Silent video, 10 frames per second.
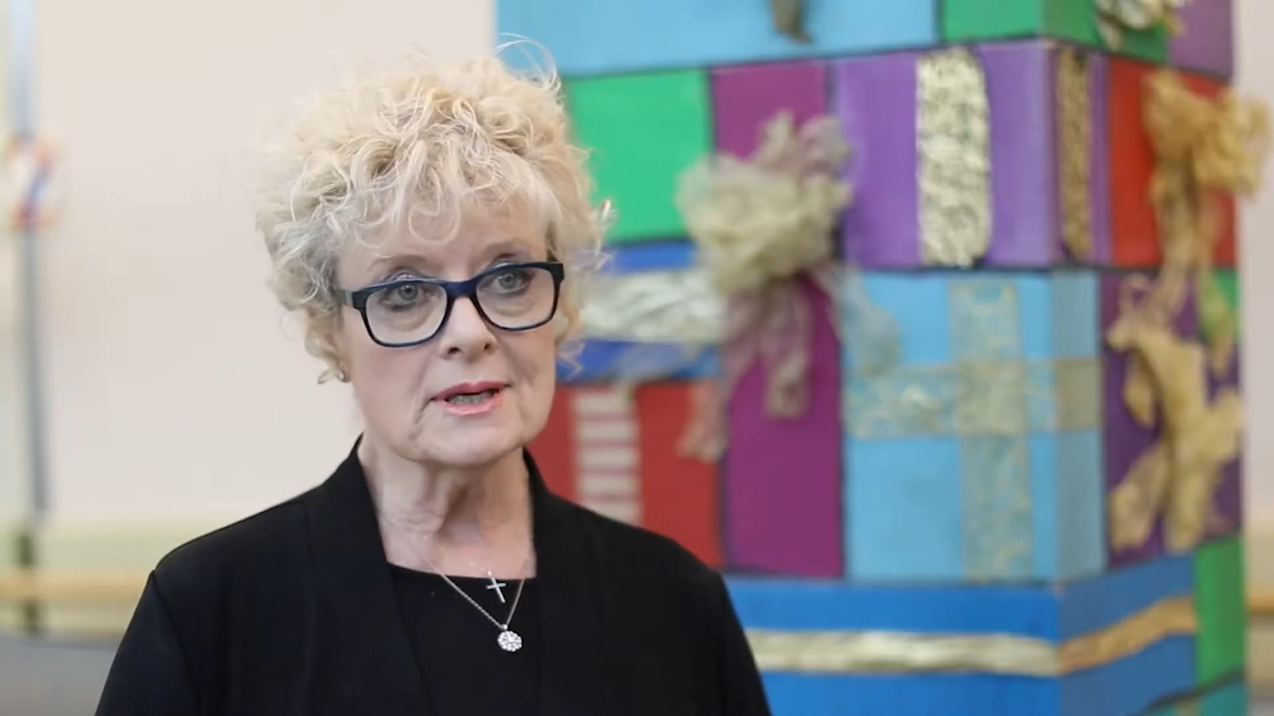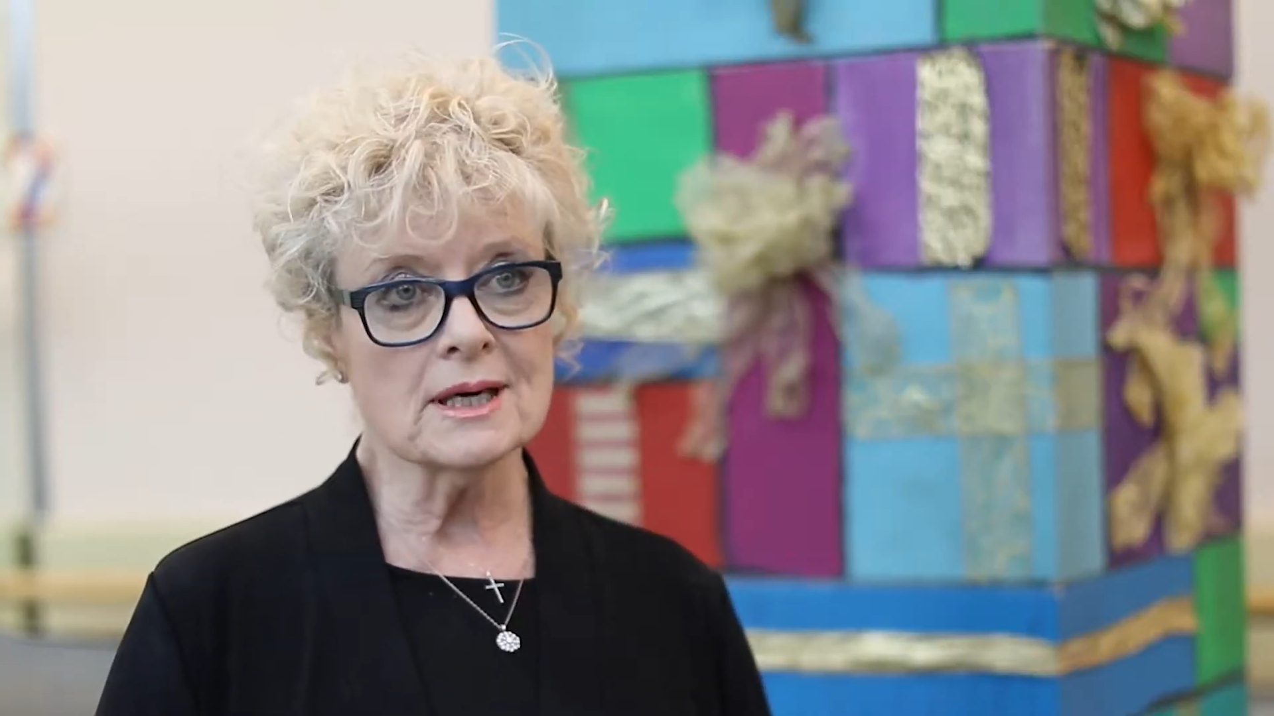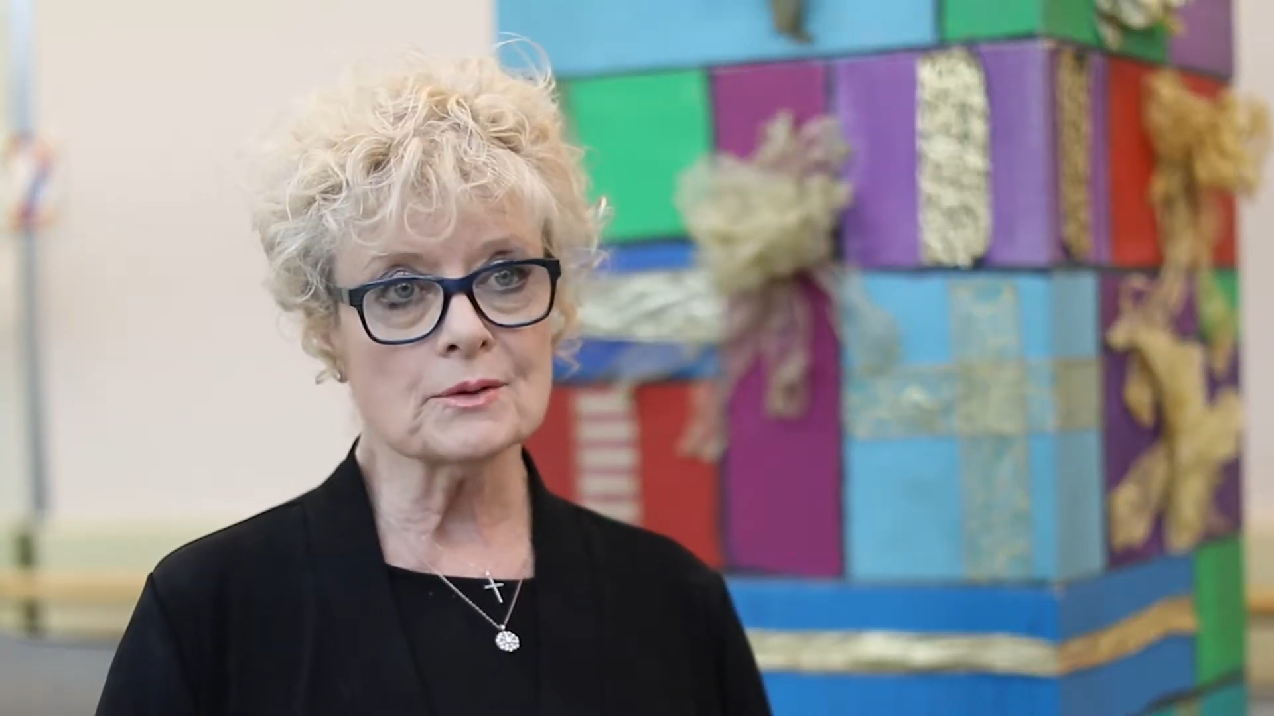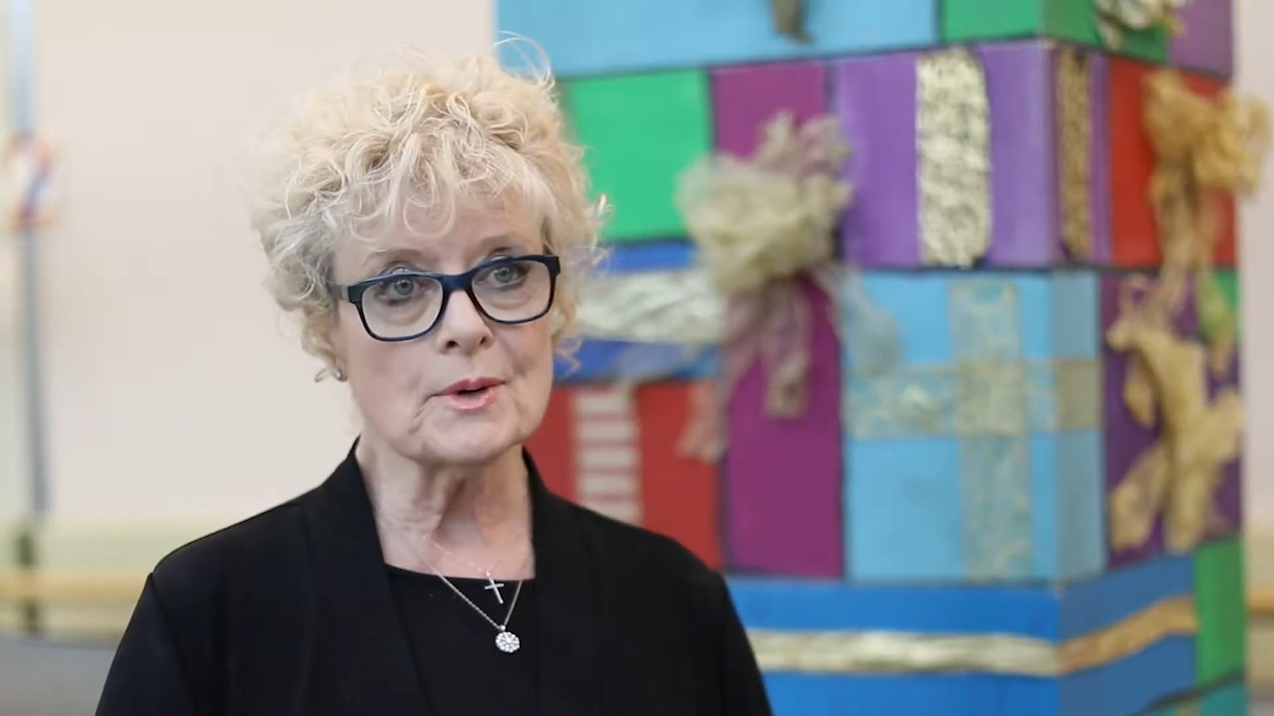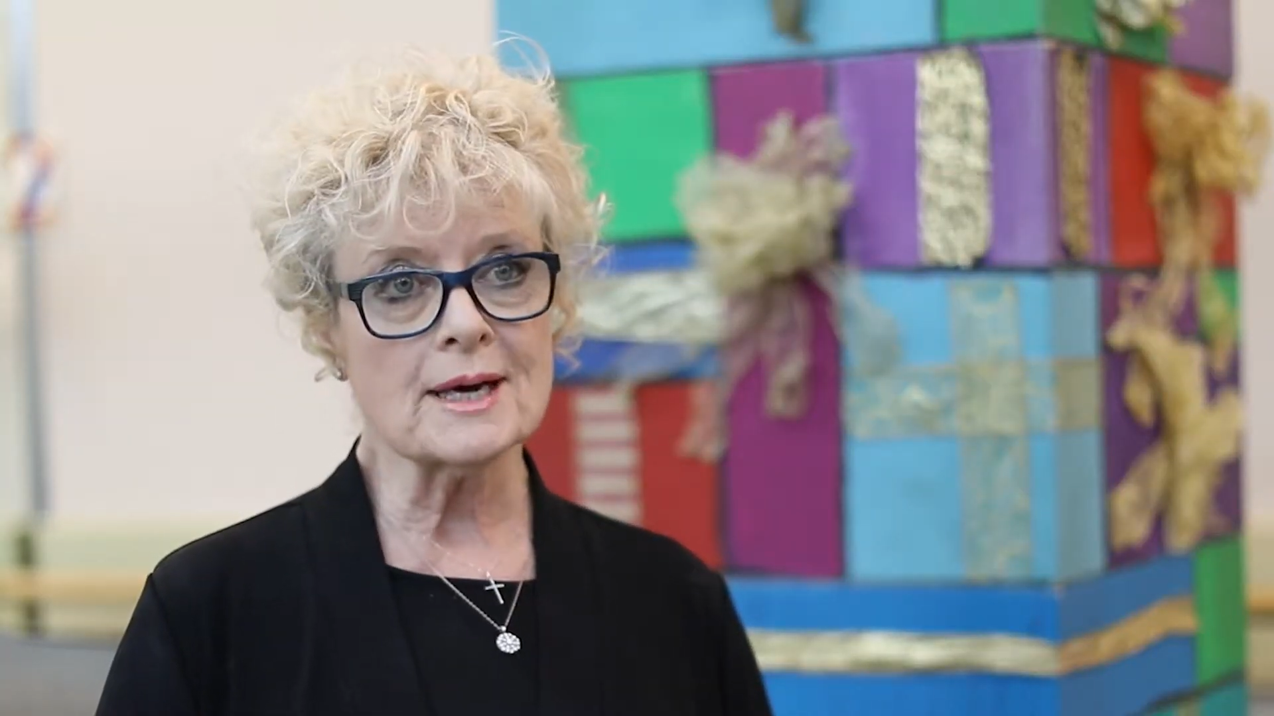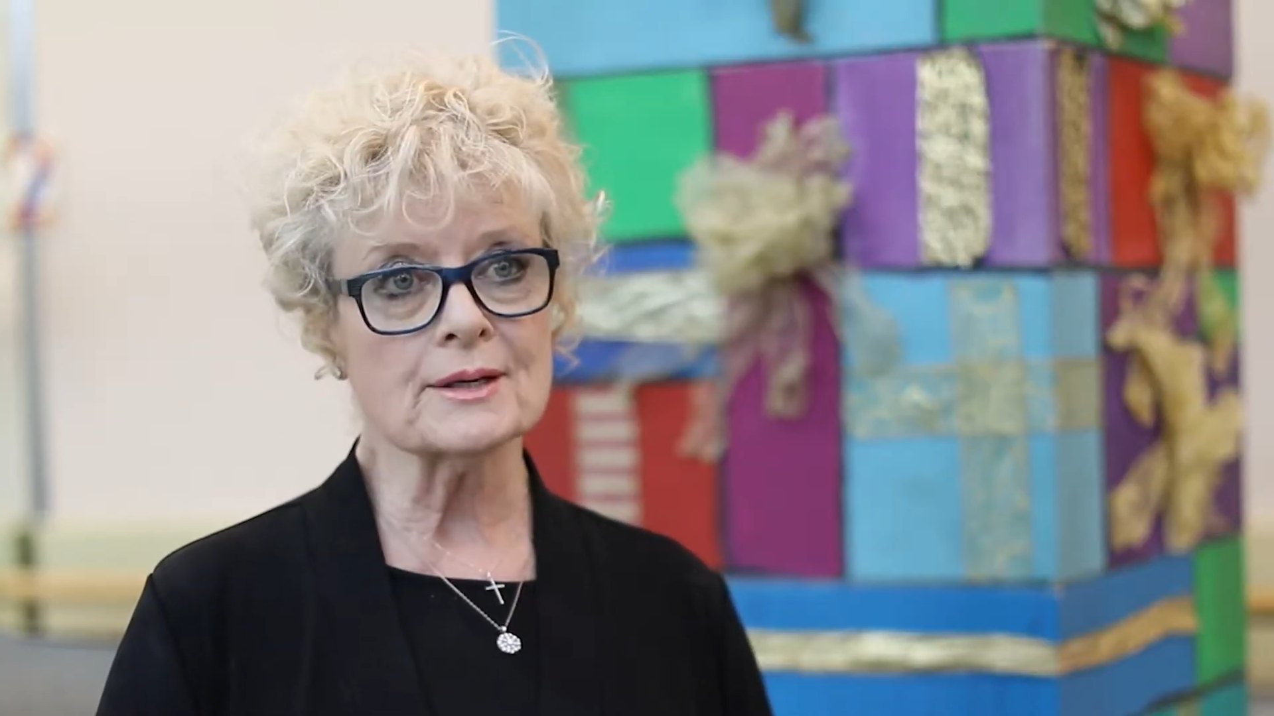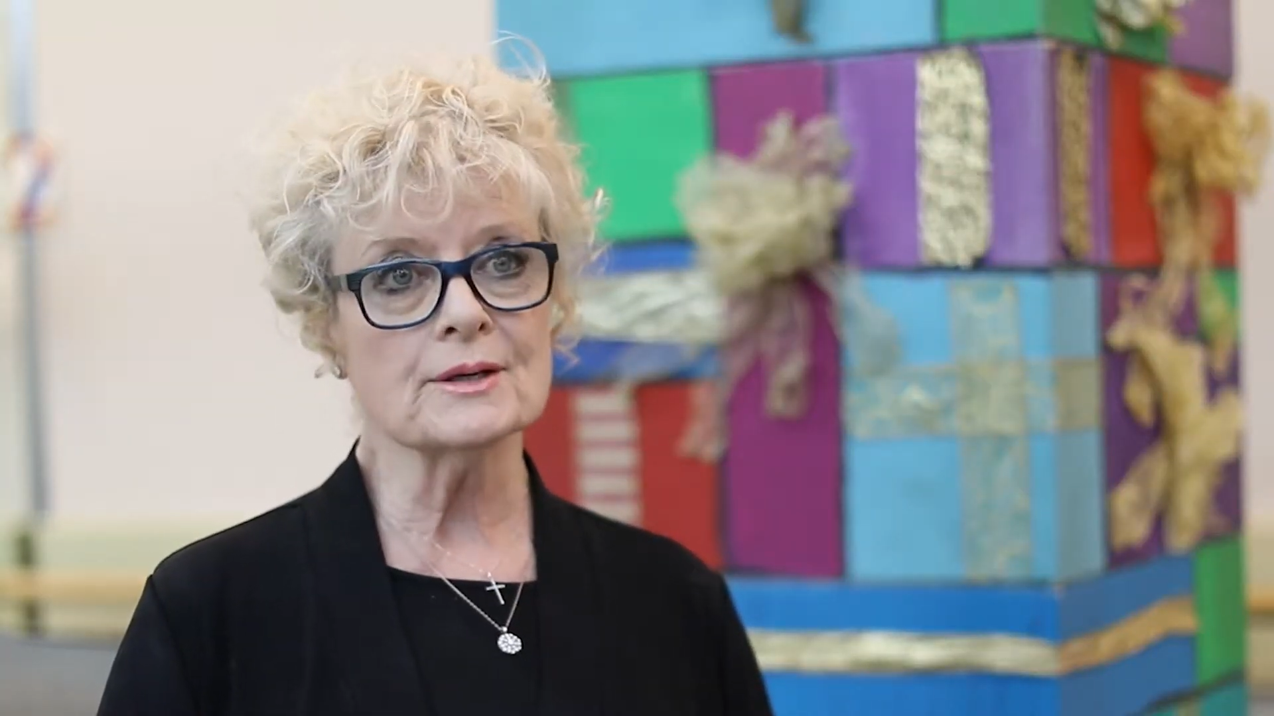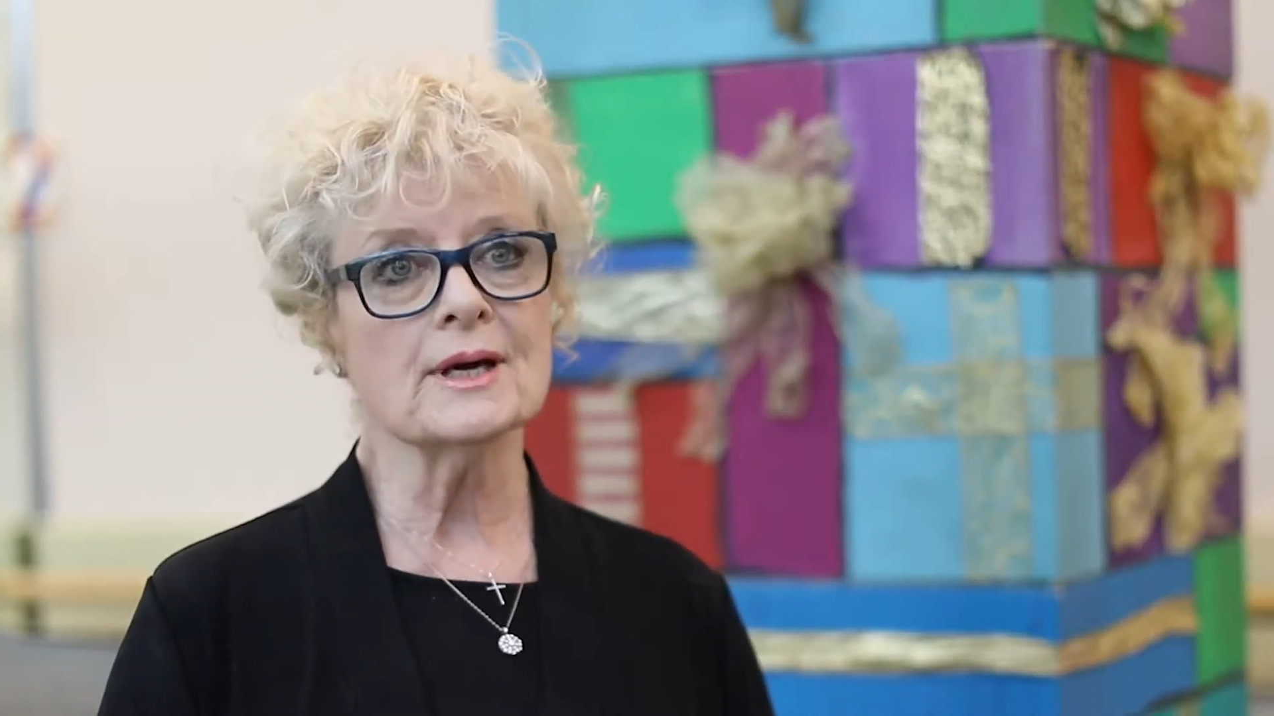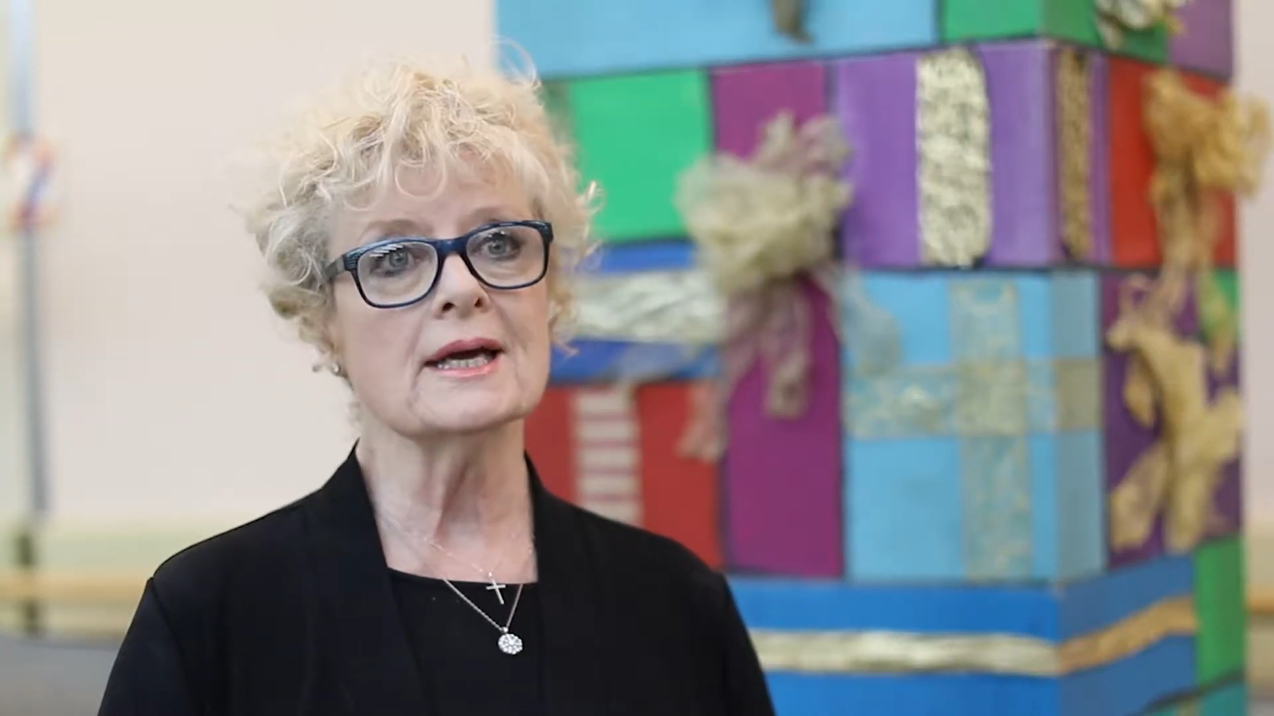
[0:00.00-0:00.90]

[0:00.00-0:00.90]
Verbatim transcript: the Nutcracker,